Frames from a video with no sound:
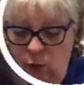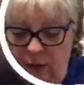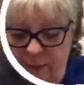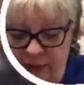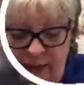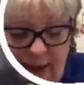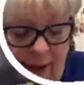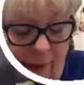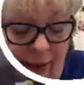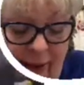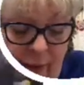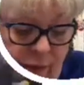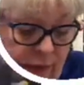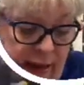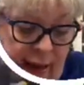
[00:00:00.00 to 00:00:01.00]
women
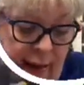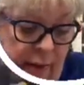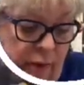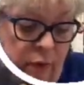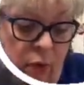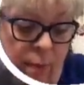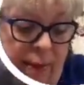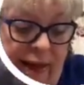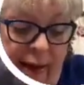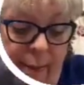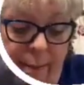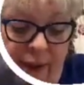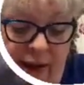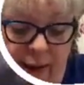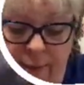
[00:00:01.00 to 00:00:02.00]
now, I don't know about
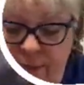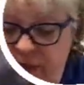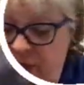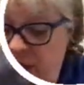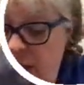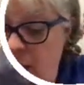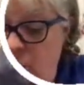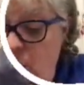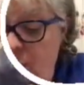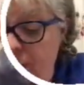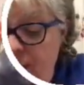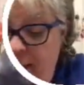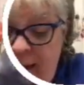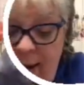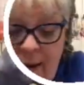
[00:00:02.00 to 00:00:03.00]
everybody, but the young
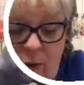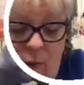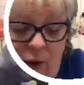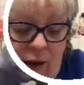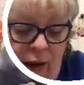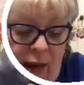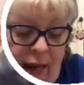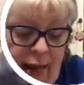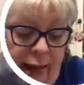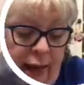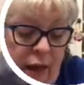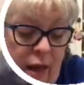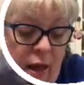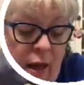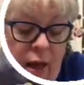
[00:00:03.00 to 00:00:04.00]
women now are like,
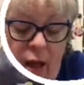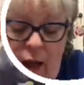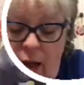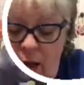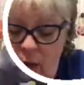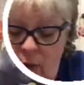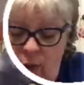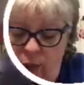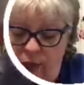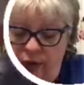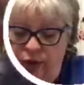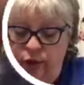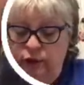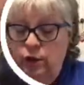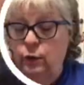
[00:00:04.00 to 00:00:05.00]
oh,
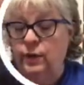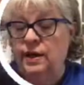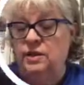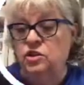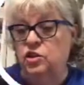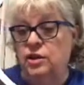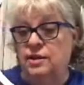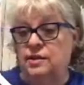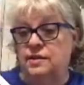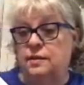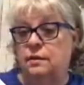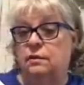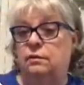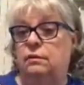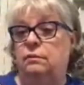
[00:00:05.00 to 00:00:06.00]
you can just,
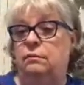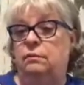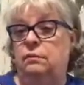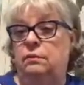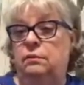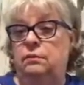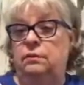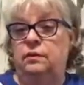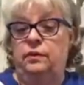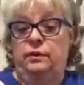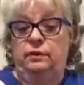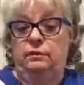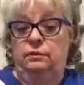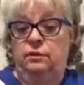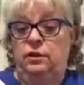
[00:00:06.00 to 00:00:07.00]

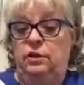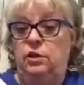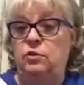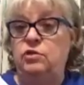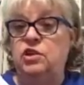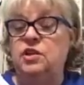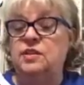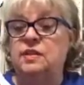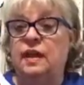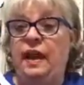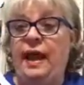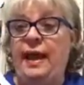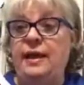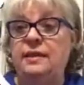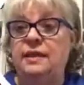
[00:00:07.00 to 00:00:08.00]
you just
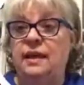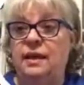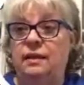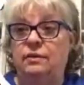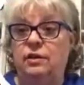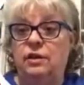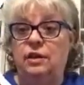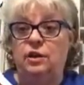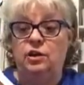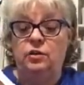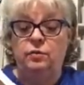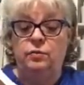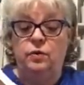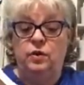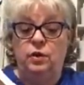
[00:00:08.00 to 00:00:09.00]
lay the,
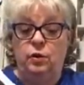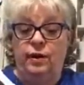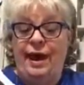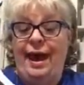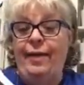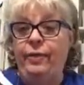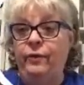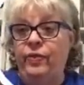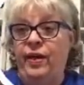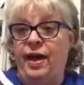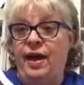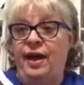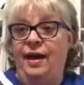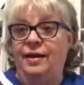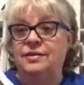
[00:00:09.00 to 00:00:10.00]
you gather the
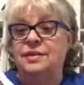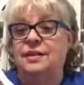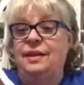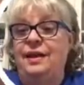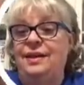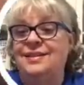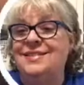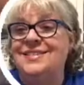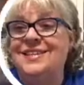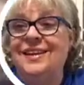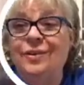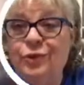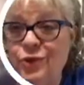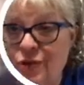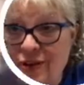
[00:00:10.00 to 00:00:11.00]
eggs, and they can sit
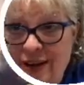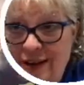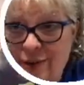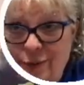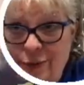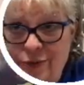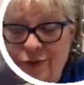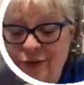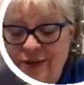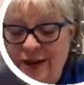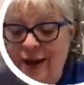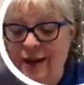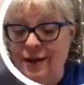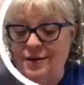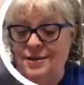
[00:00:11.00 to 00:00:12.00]
on your counter for
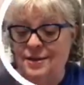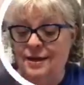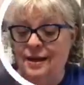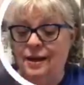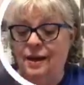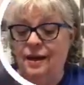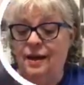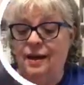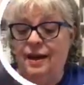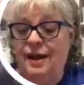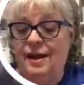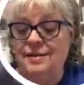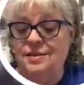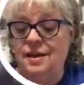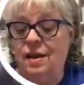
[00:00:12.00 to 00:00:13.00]
days
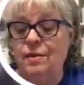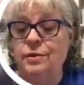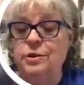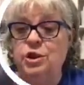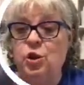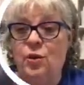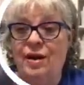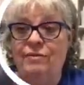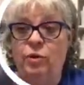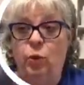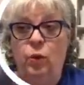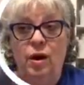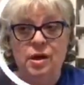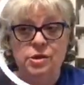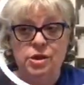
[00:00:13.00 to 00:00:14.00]
as long as you haven't
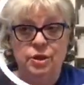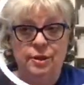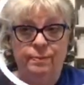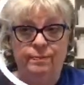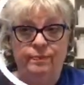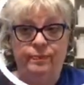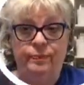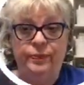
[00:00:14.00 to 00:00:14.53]
washed them.